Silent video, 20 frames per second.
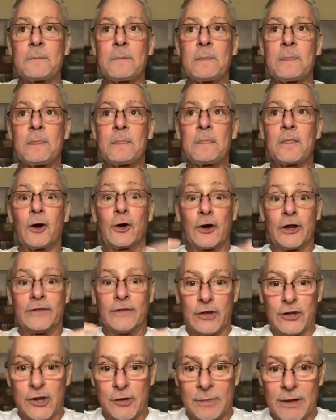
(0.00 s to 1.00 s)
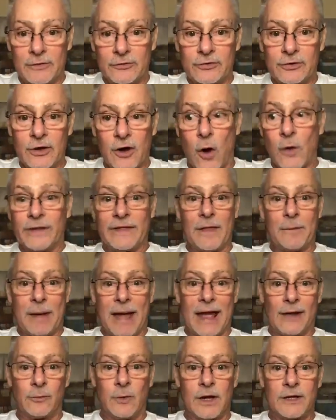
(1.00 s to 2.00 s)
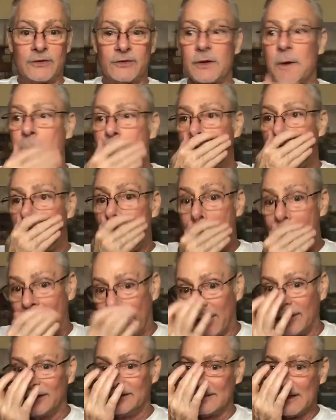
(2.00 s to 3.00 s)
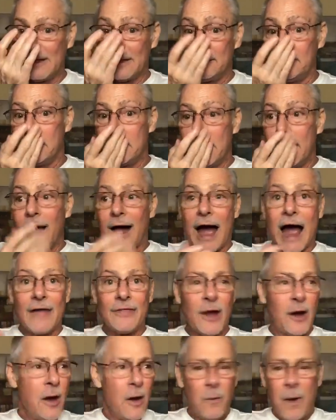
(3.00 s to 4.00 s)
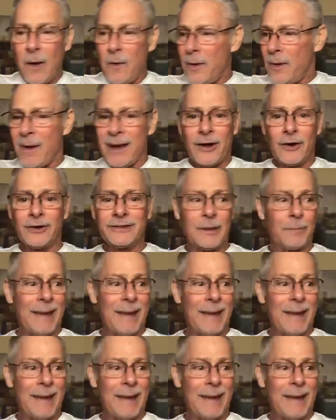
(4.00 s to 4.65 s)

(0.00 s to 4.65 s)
when they talked about hurting the humans, only the bad ones, well,